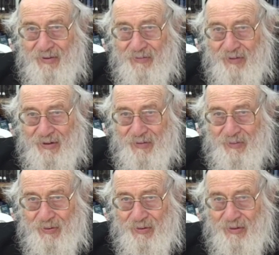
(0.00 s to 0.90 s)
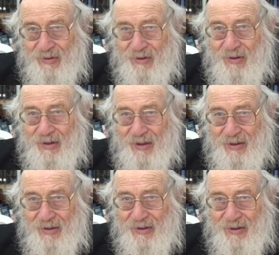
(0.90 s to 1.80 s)
pool,
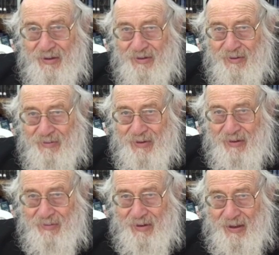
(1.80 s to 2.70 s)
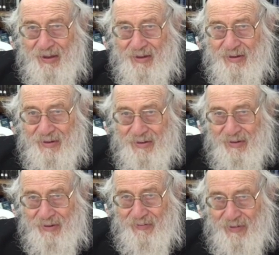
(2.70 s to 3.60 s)
and it became dry and
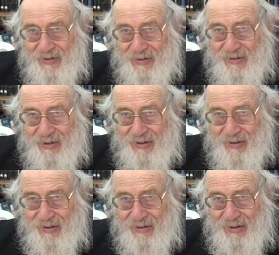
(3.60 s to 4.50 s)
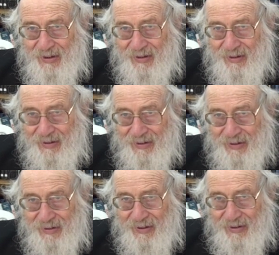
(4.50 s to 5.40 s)
there was sink
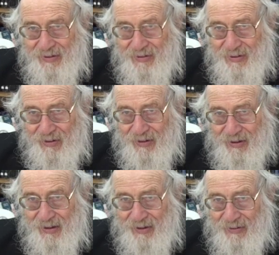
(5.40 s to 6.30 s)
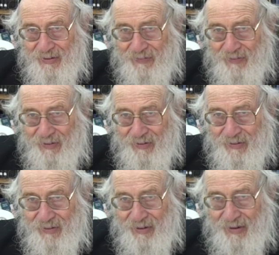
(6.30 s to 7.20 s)
the salt on the floor.
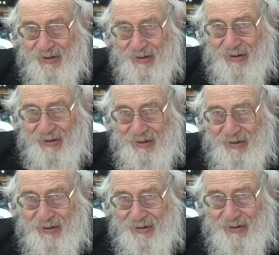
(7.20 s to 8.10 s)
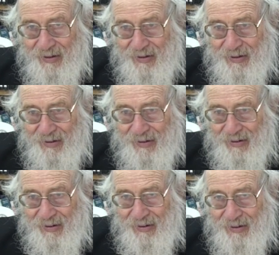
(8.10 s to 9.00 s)
I read not all salt, but
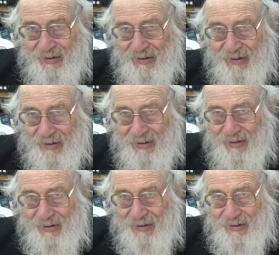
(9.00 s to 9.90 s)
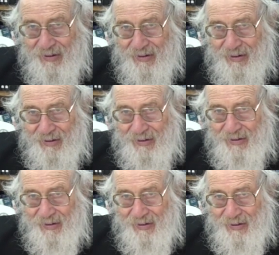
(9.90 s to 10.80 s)
some was they put it inside
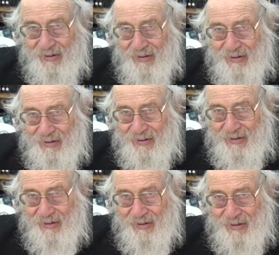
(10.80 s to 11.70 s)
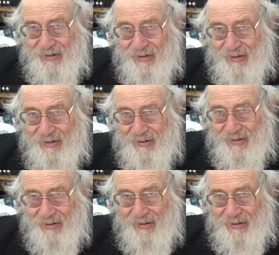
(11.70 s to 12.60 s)
this cylinder, and
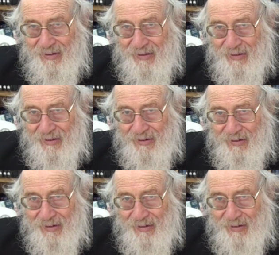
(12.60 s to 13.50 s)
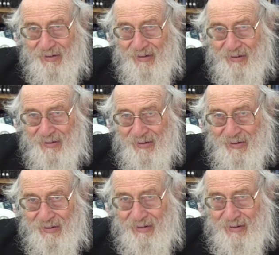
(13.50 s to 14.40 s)
they heat it
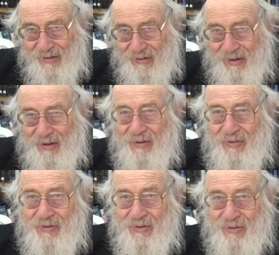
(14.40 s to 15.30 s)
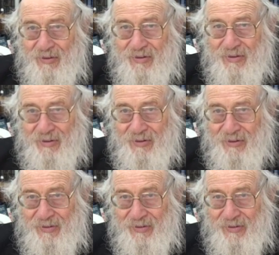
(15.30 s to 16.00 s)
up, and the water evaporates.